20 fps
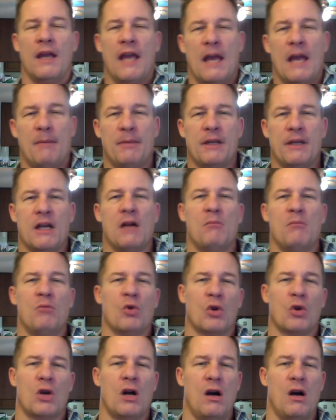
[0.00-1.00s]
and become
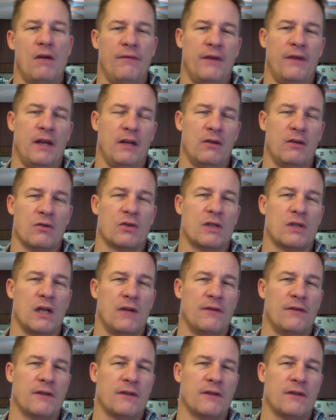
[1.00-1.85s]
more confident in yourself,